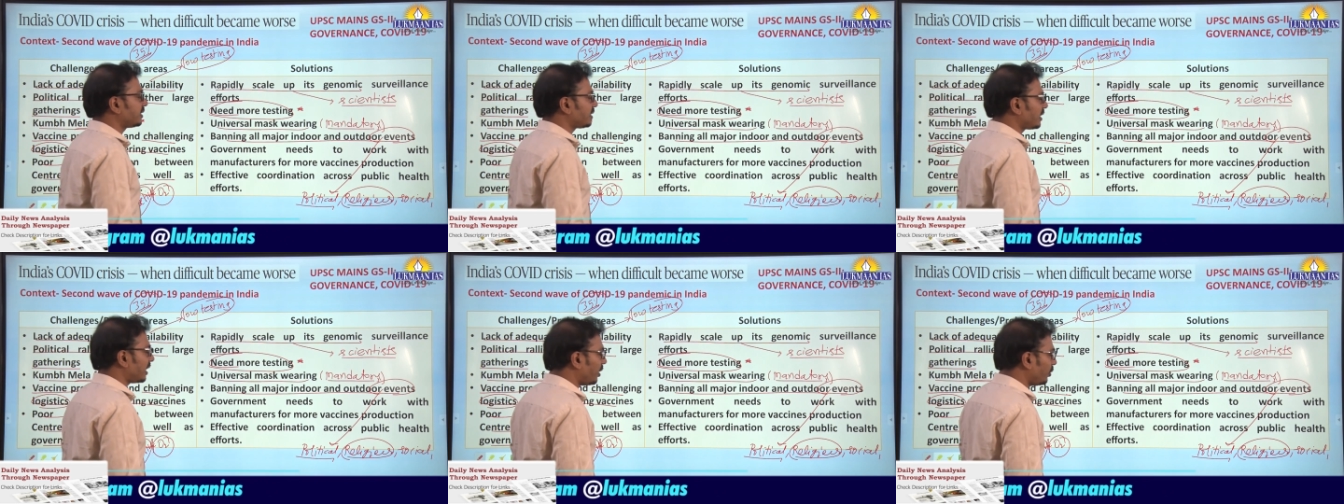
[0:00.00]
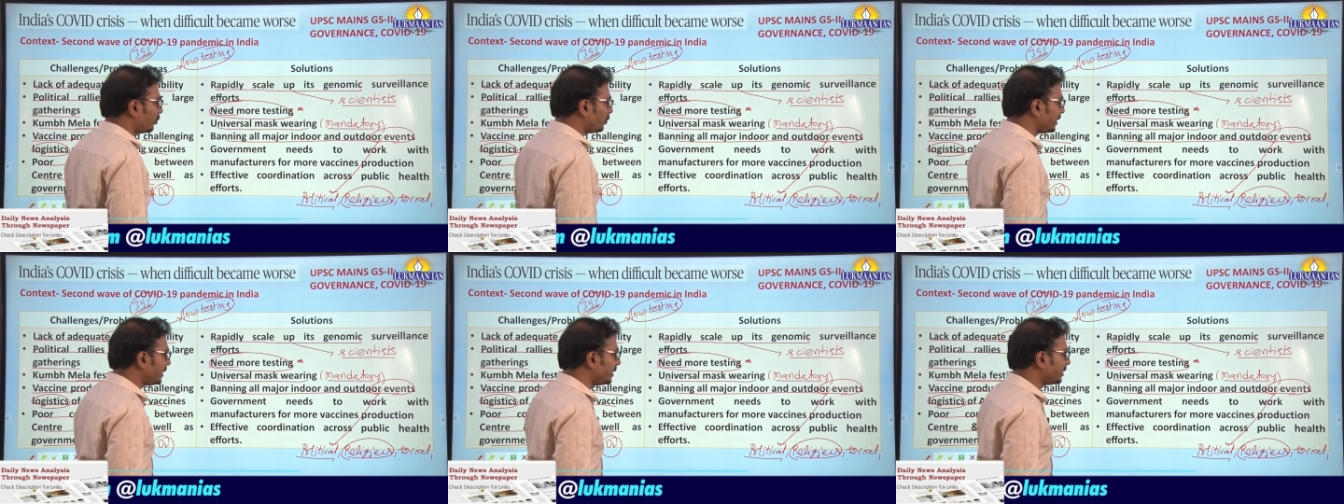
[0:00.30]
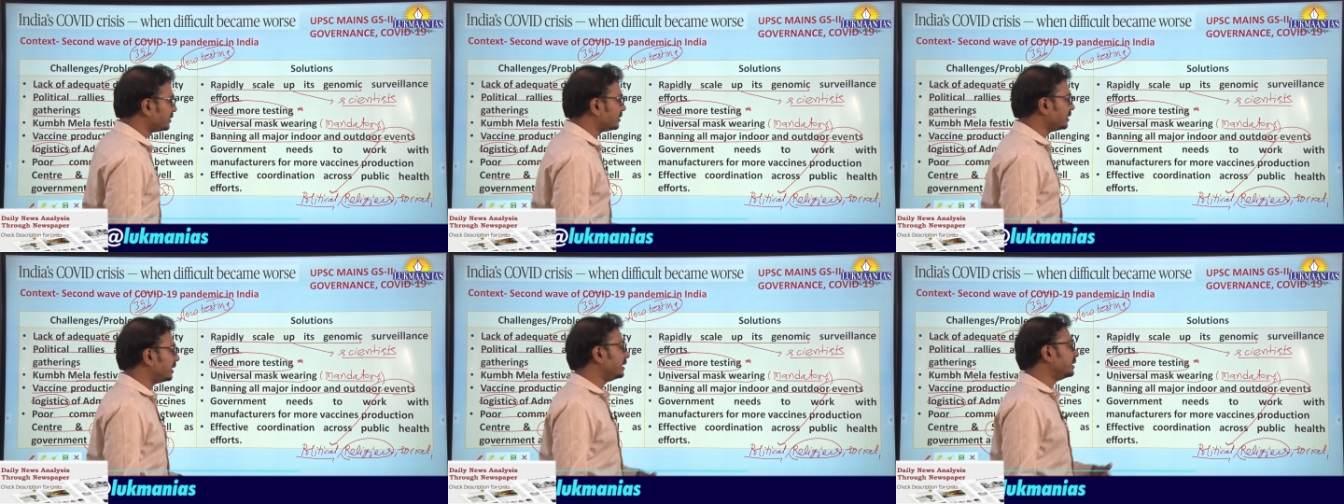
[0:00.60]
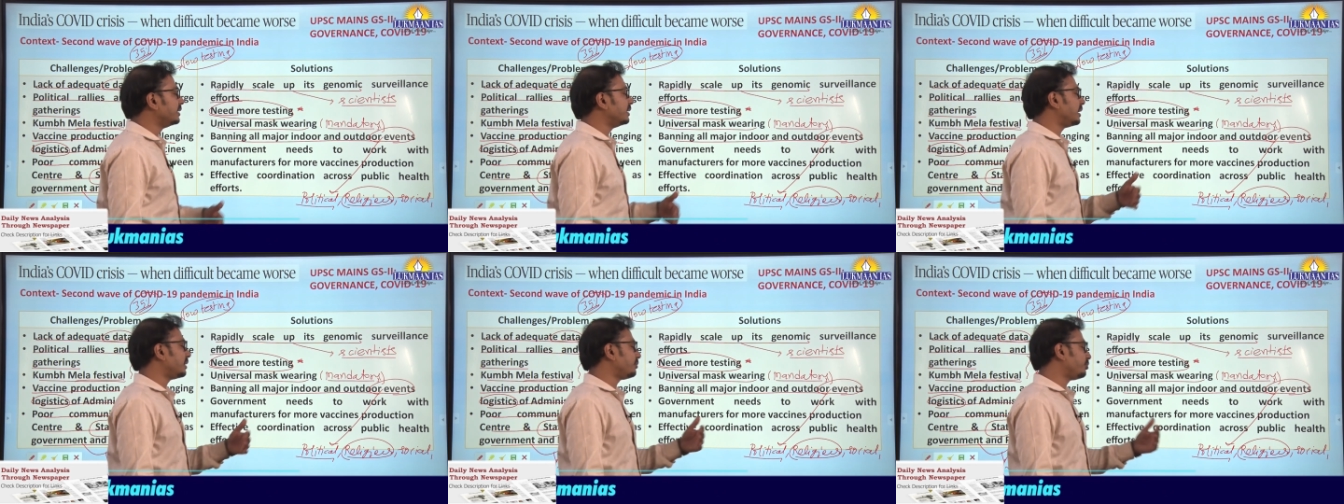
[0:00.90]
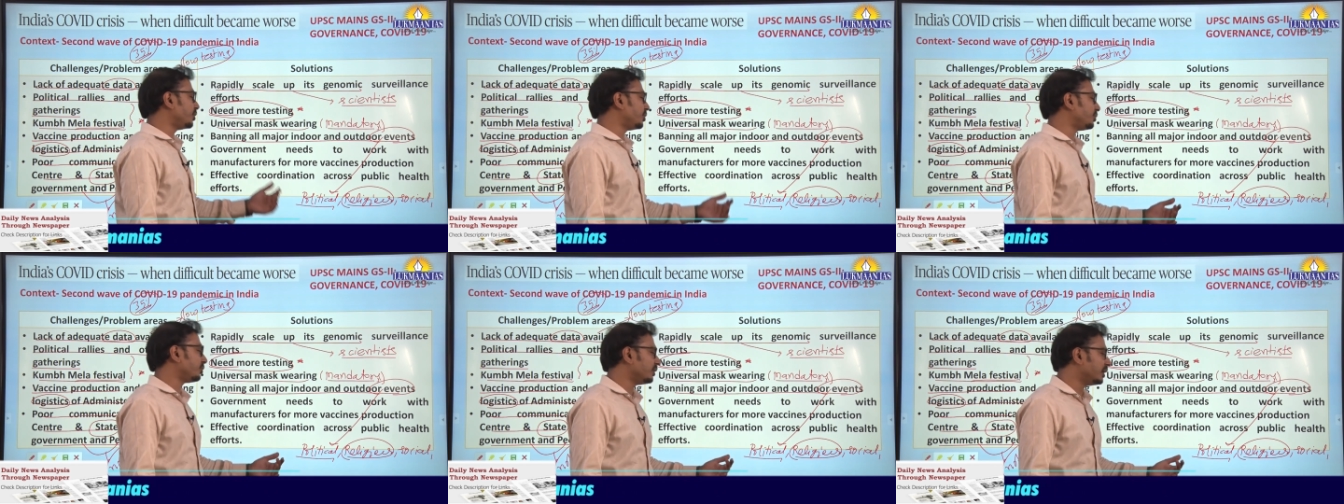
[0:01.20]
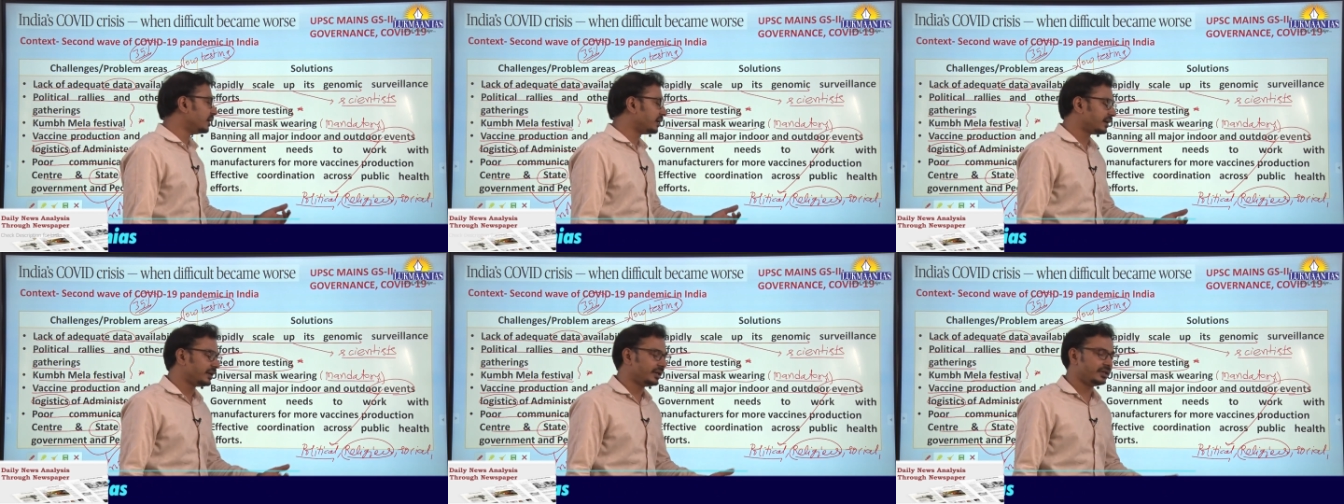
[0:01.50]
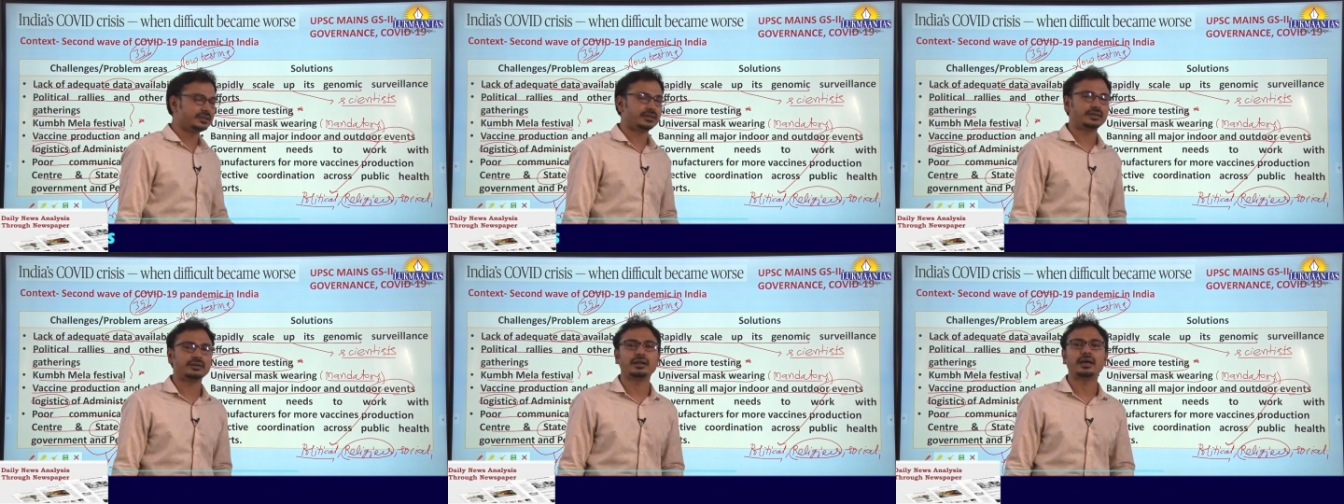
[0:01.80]
crowding in that particular
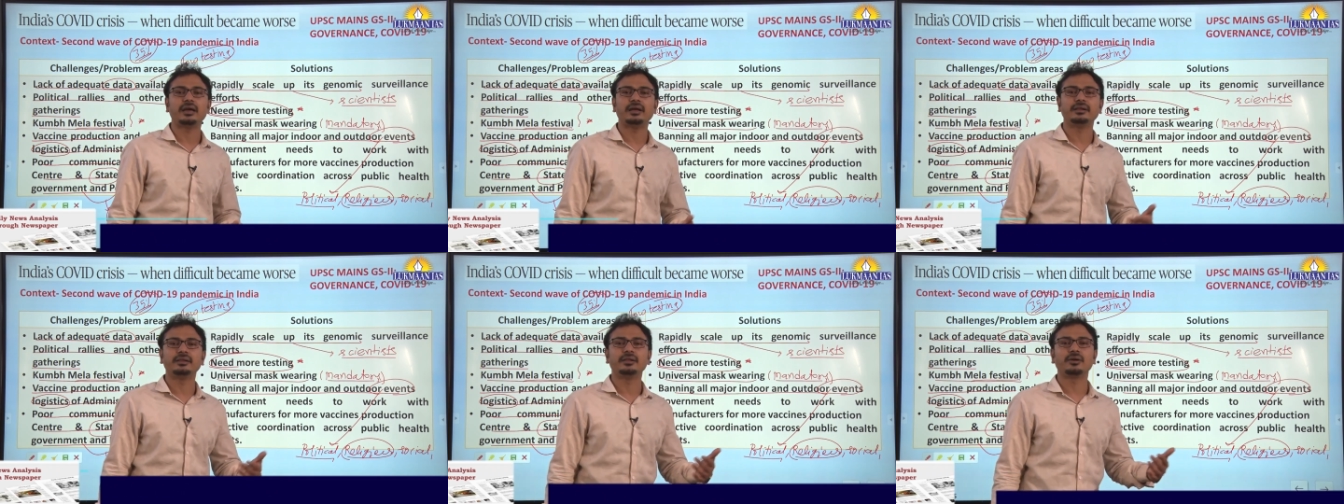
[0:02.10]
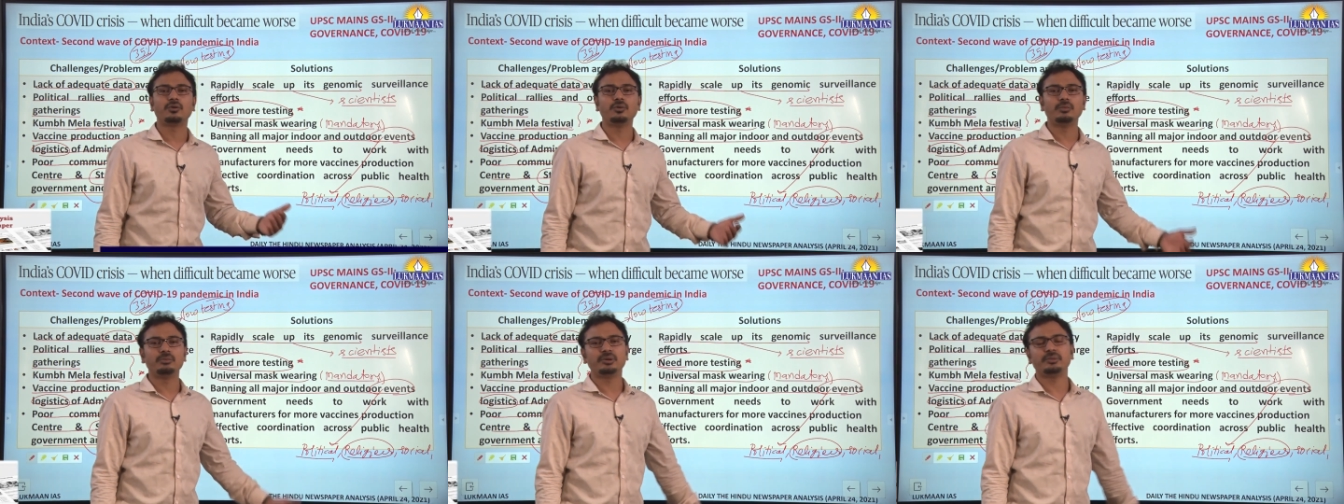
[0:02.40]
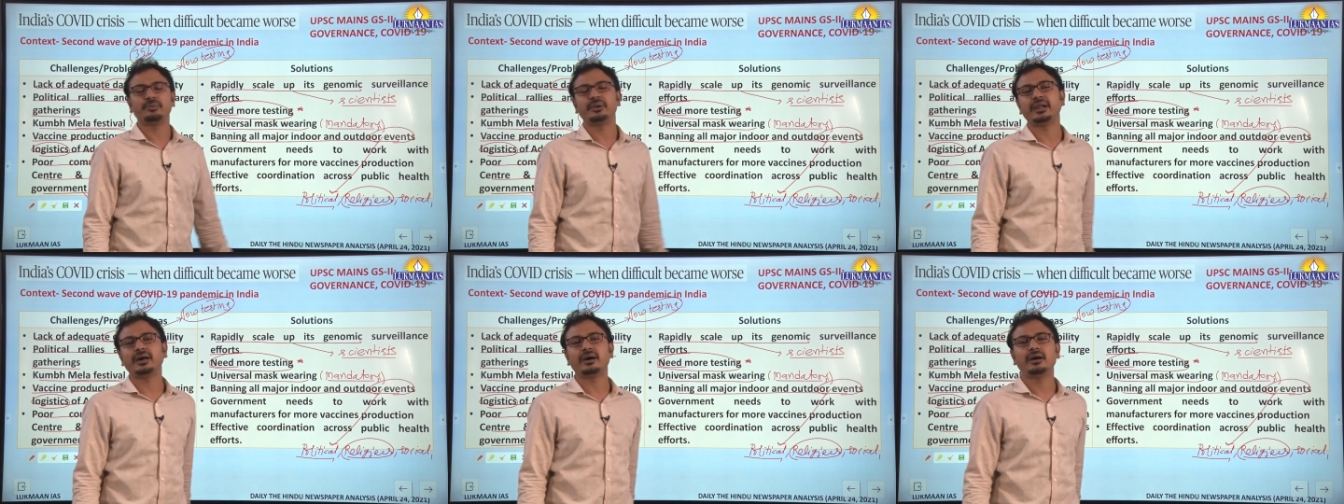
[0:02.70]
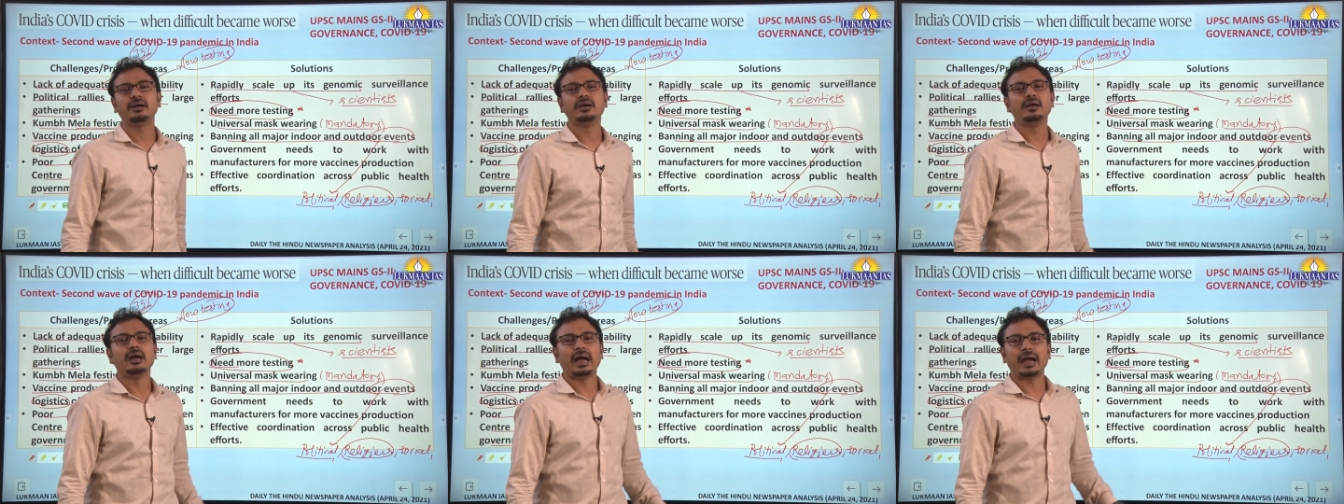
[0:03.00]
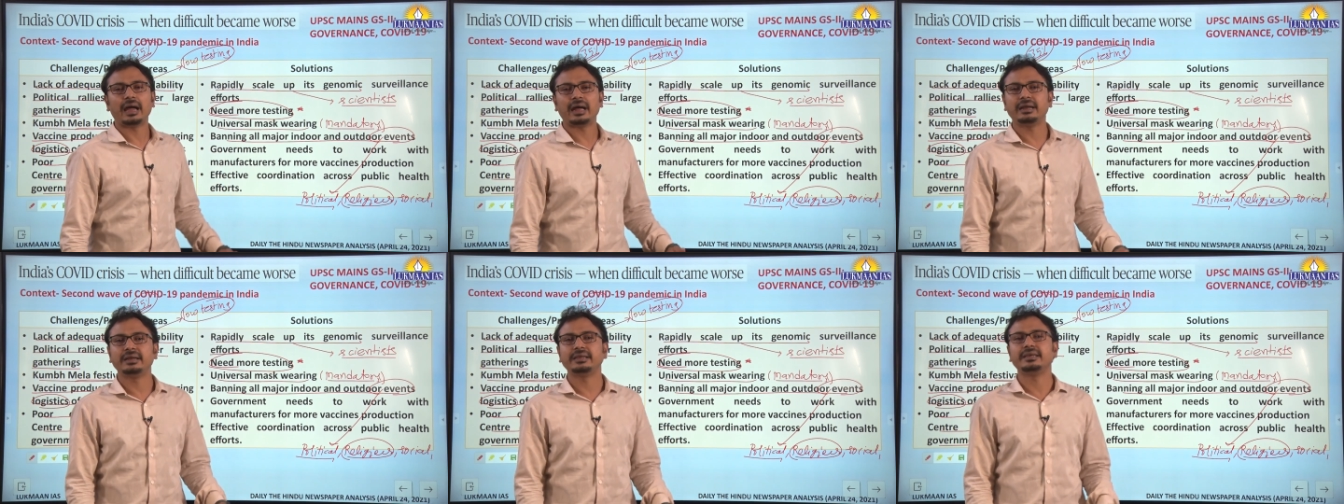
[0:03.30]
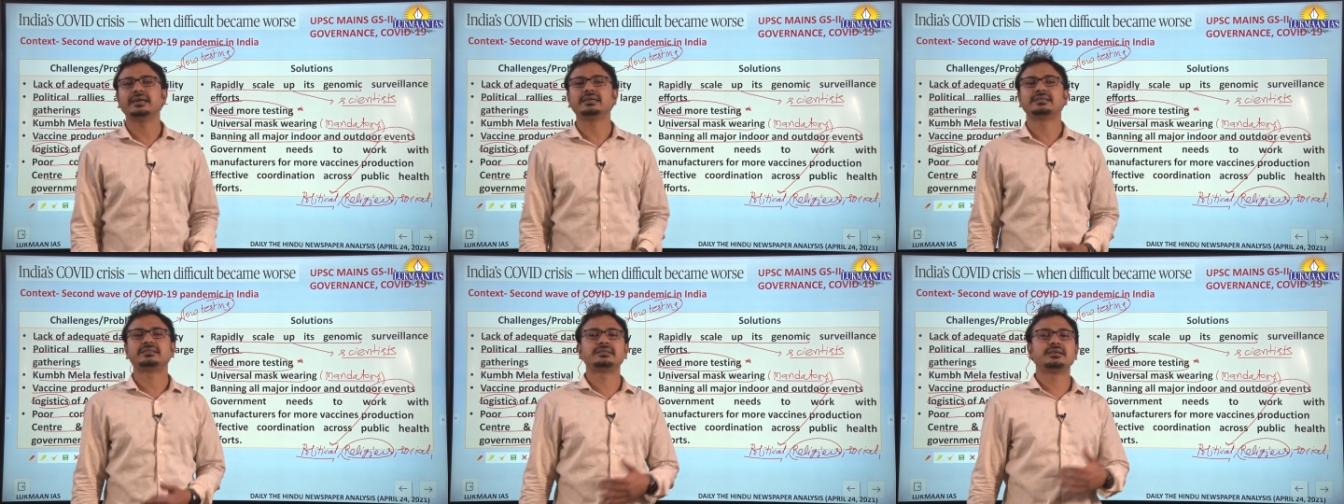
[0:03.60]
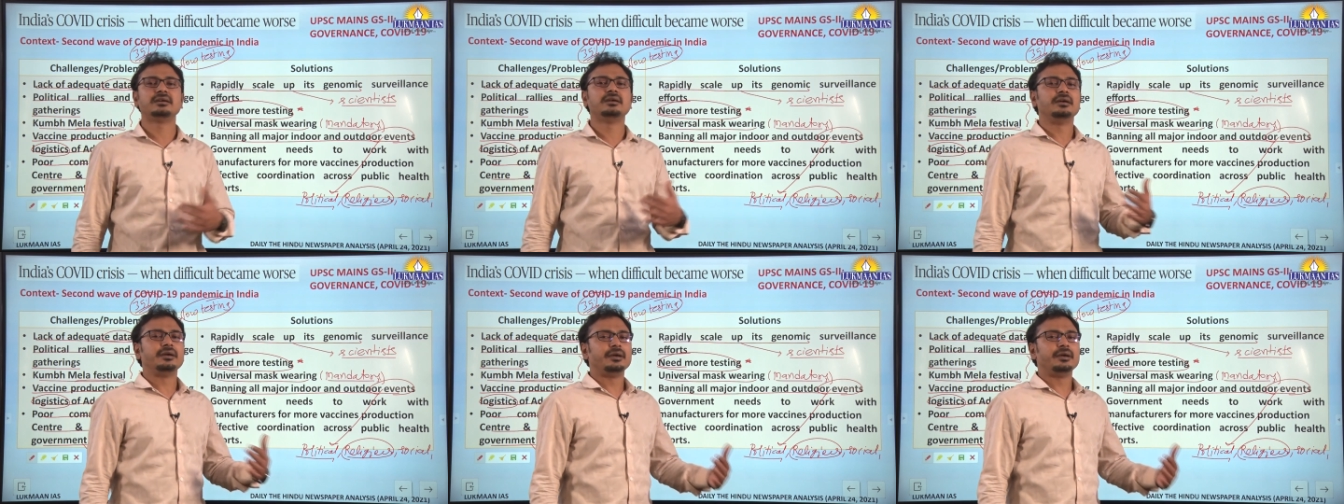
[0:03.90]
region in the Kumbh Mela, and yes,